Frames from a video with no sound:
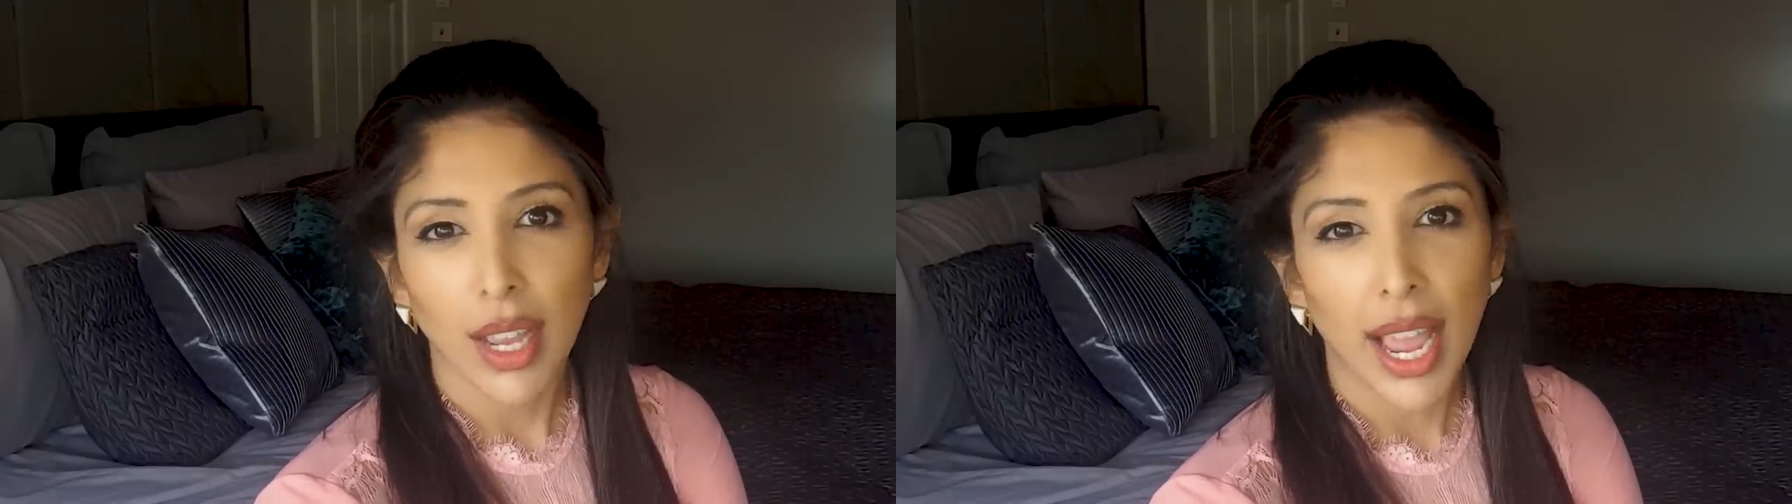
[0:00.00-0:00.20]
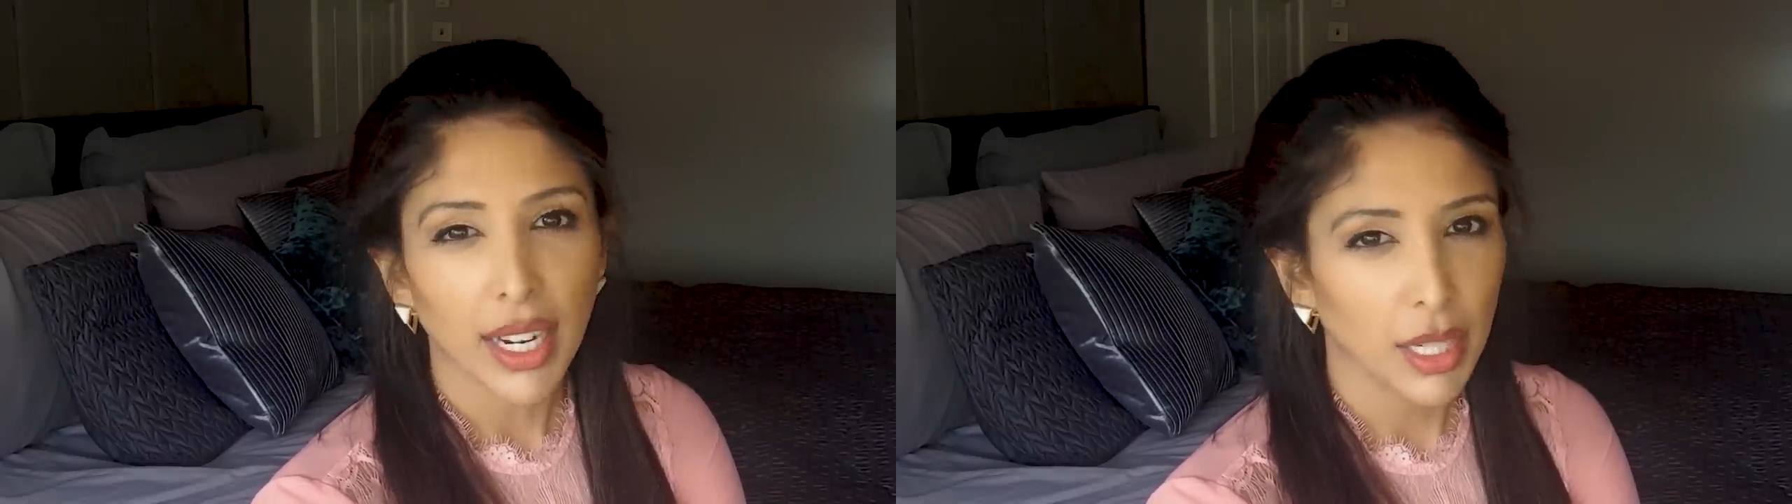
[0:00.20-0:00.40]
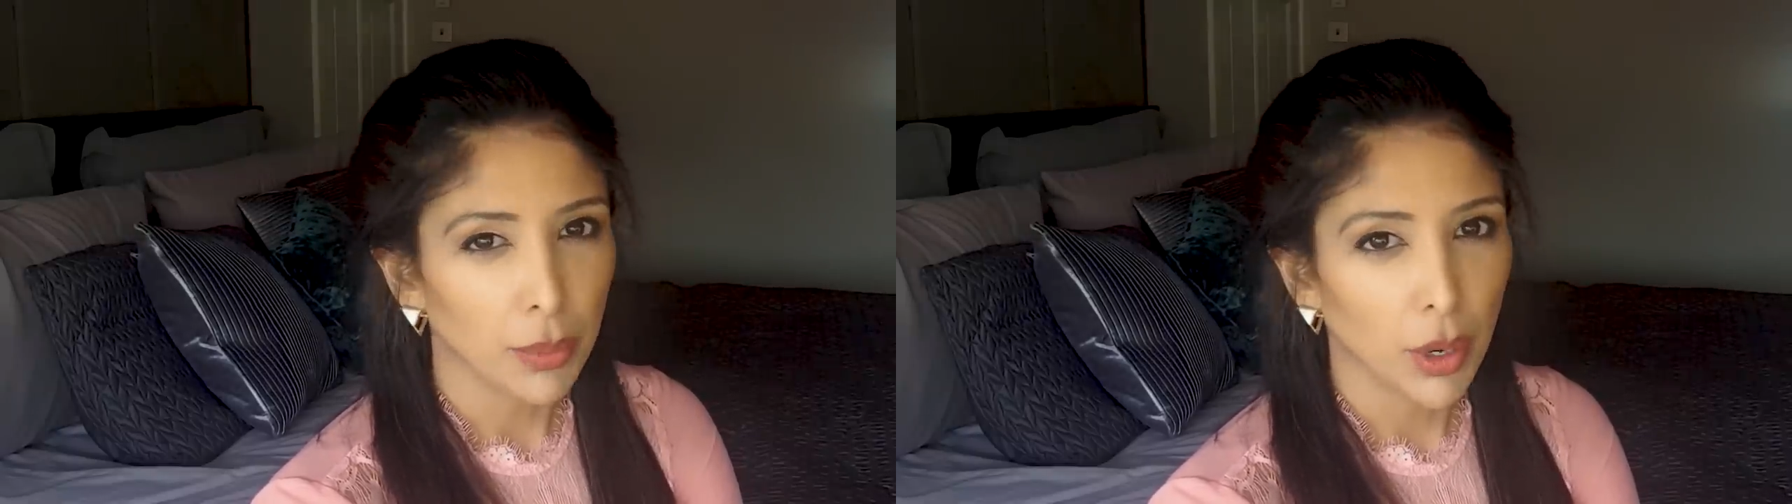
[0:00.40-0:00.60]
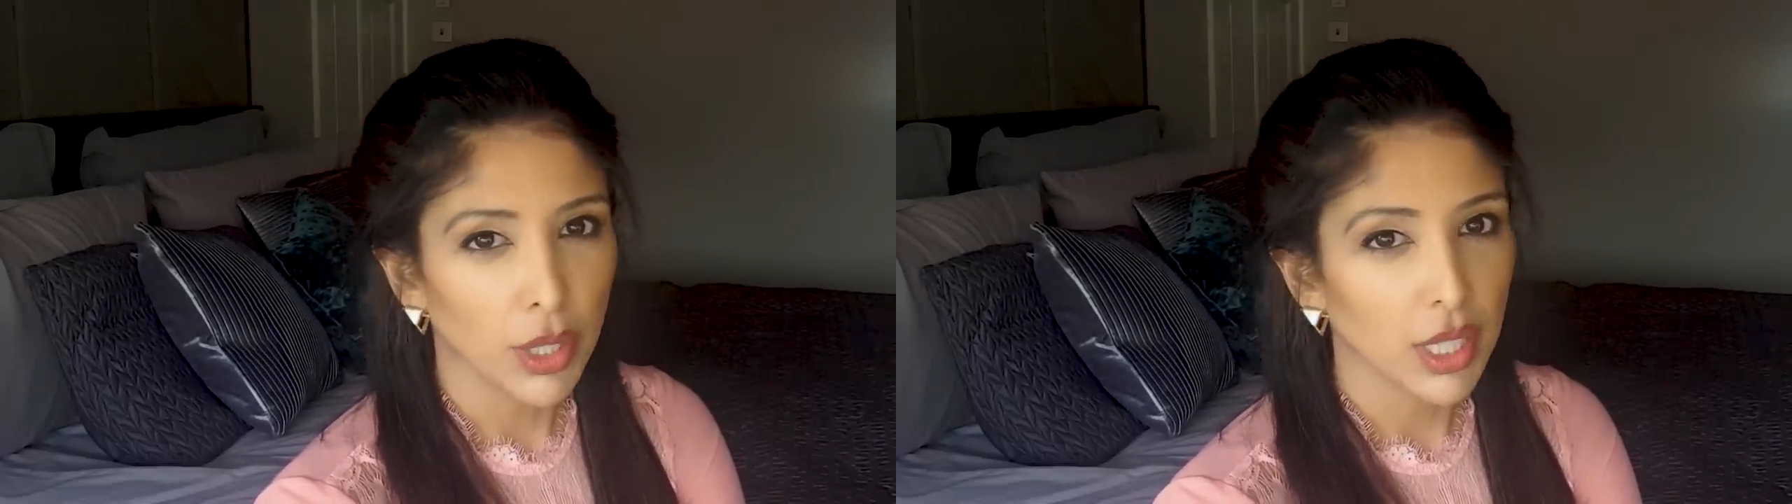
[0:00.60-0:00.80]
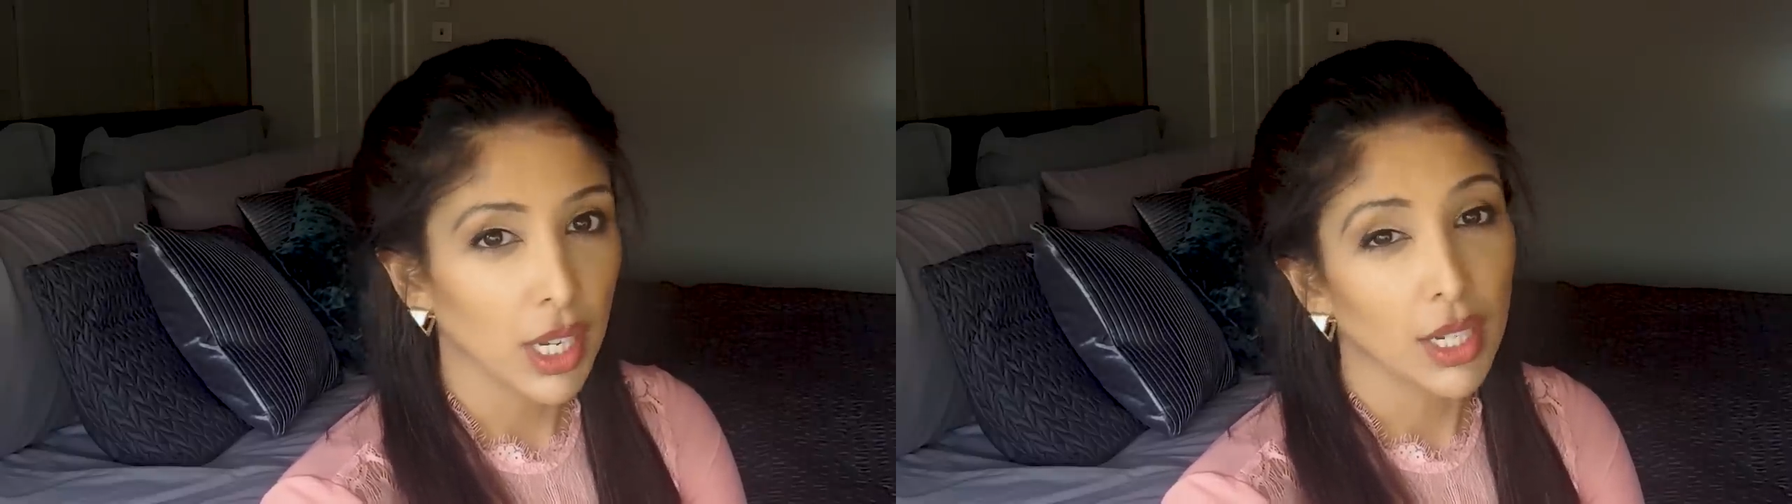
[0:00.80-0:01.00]
acne
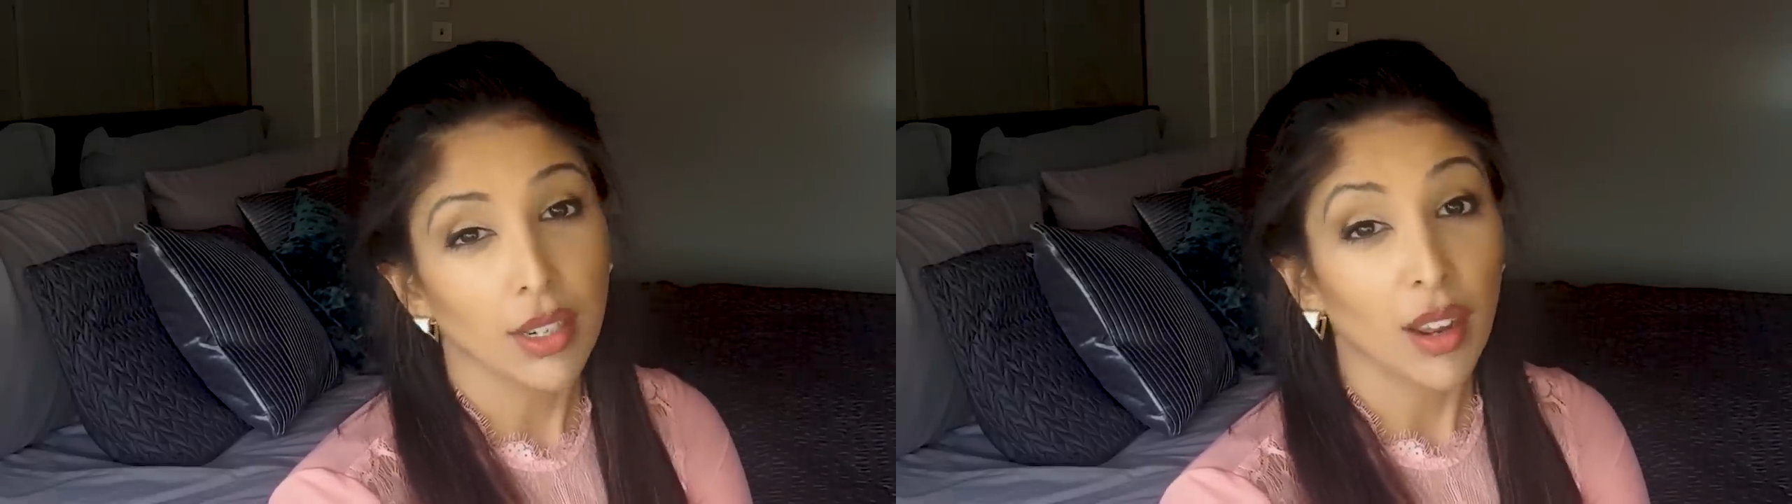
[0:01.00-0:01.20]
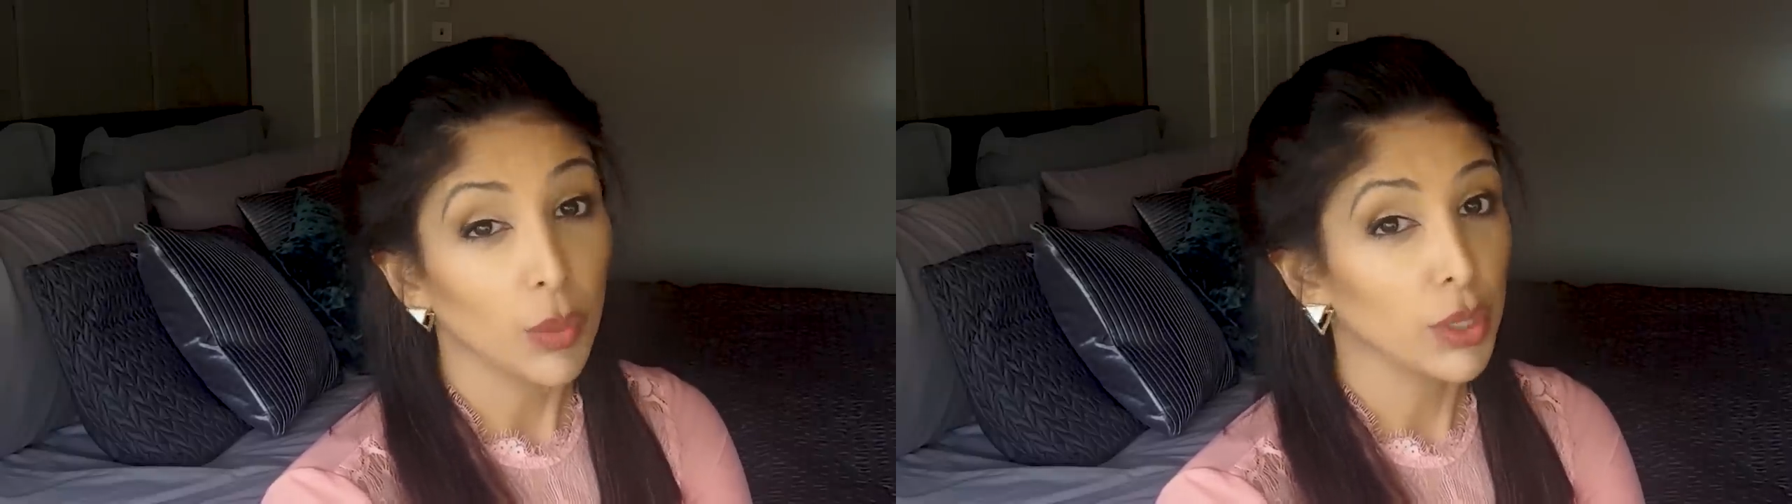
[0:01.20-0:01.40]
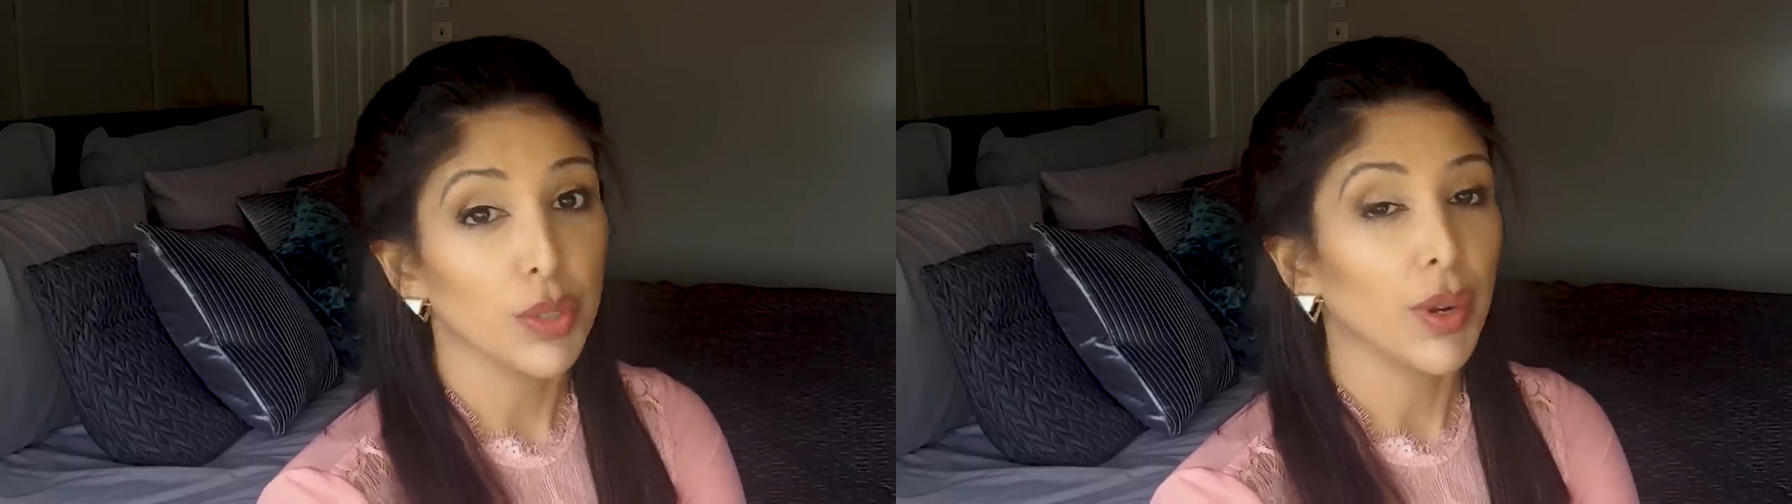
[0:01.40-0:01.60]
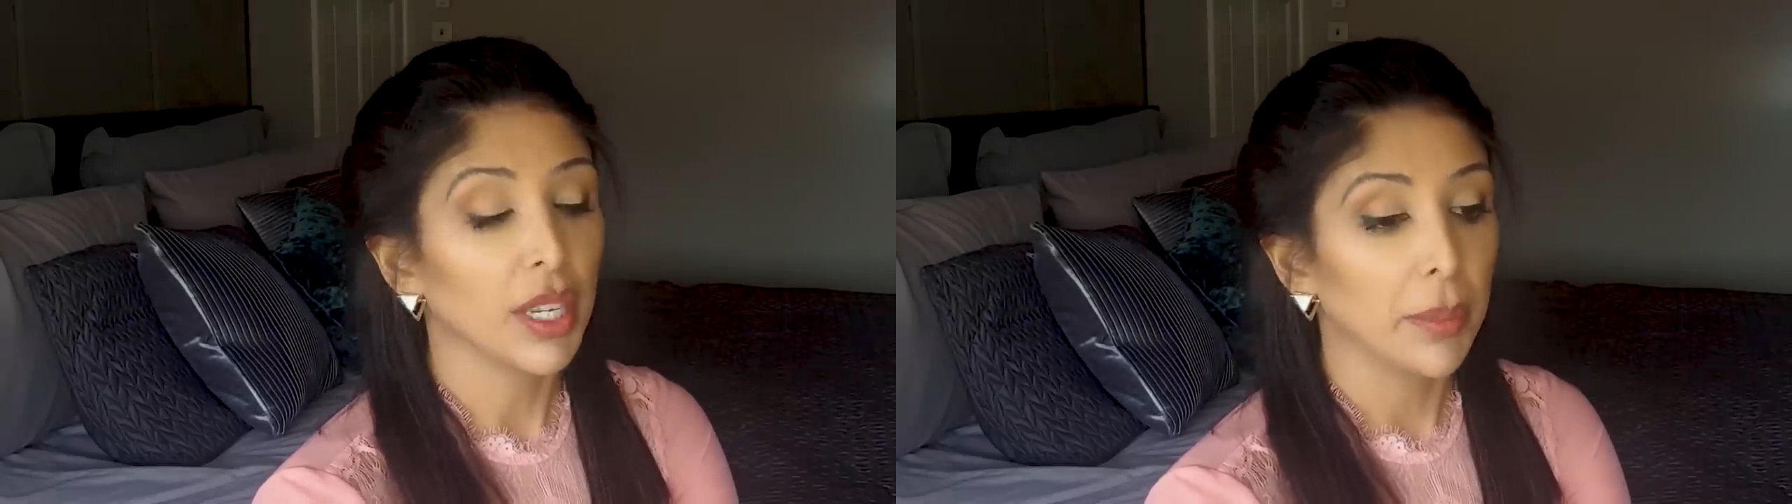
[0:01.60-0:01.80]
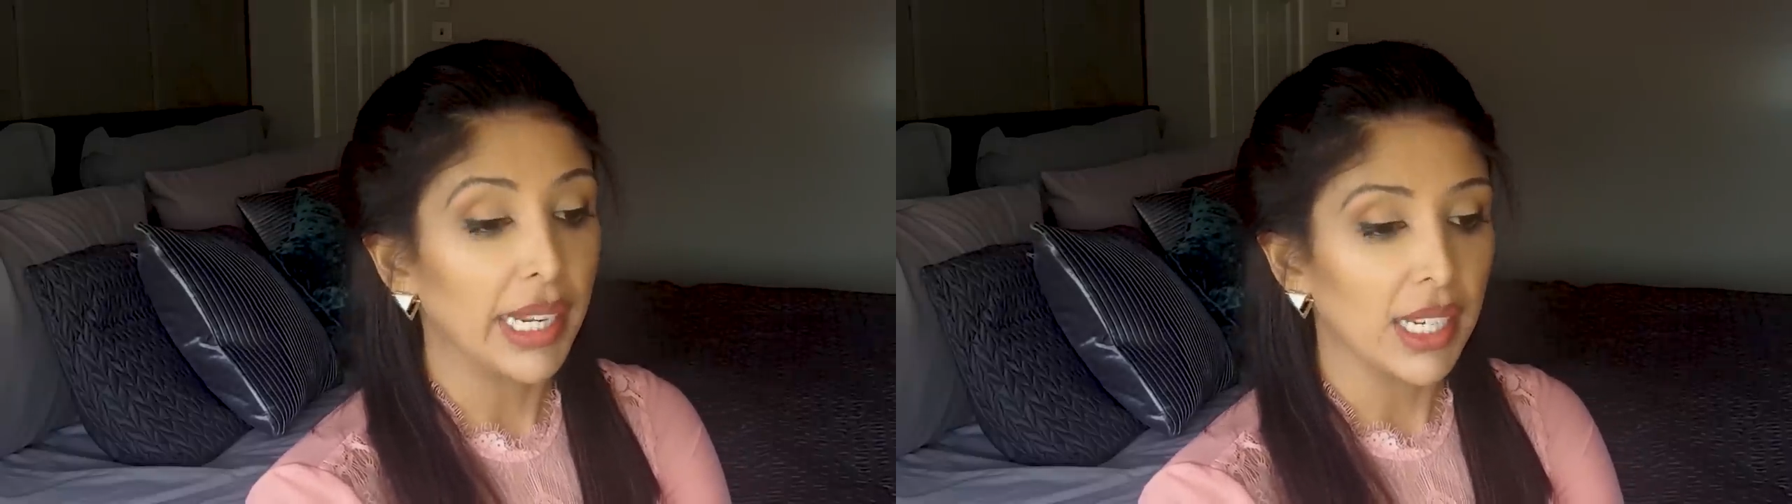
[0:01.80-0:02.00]
prone skin, I wouldn't
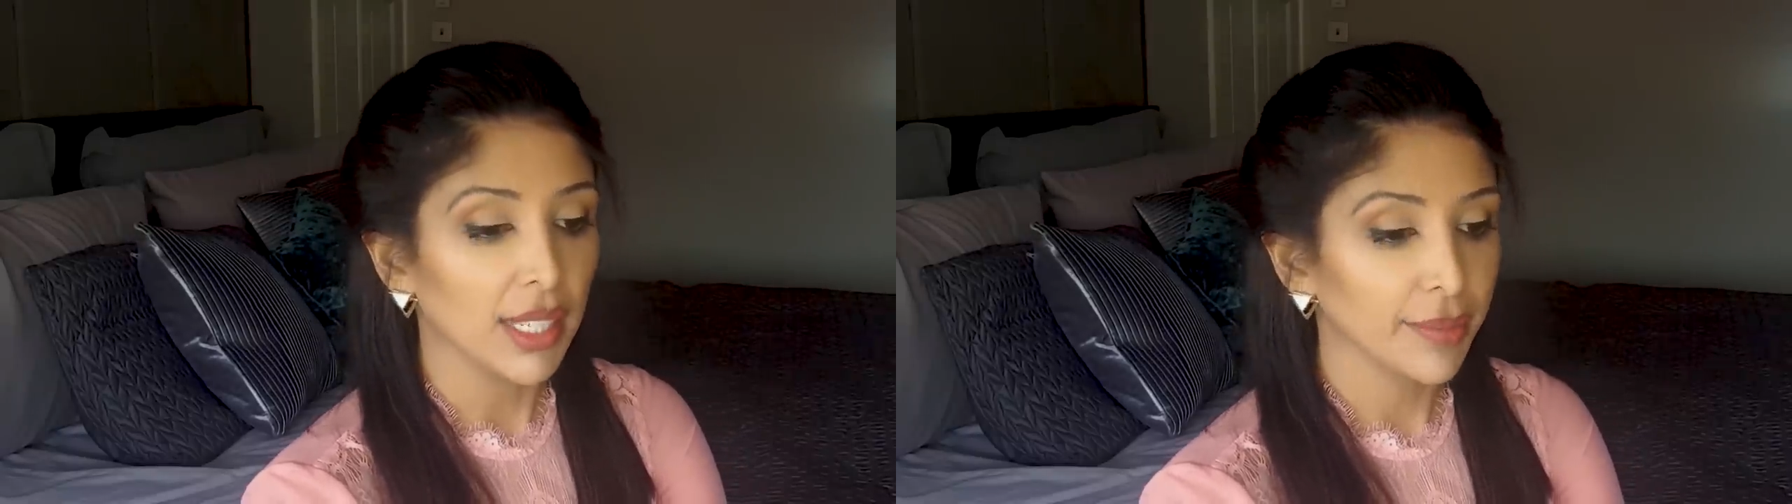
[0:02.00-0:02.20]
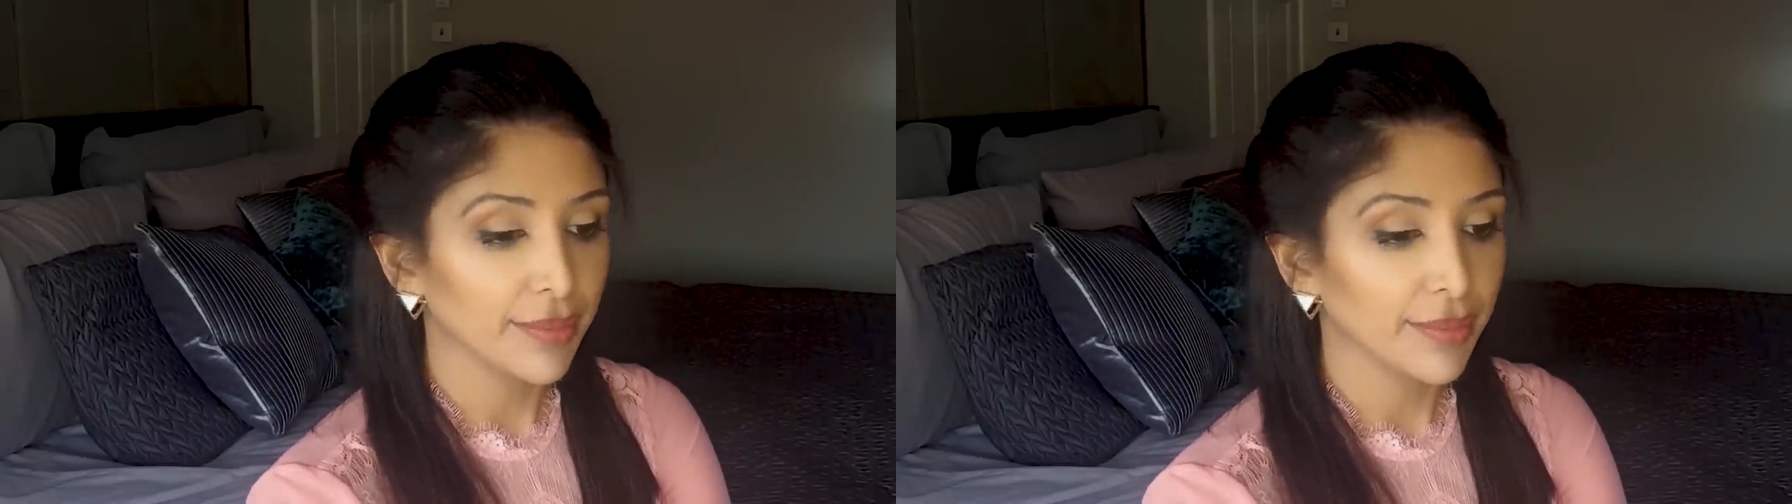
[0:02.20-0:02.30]
recommend it.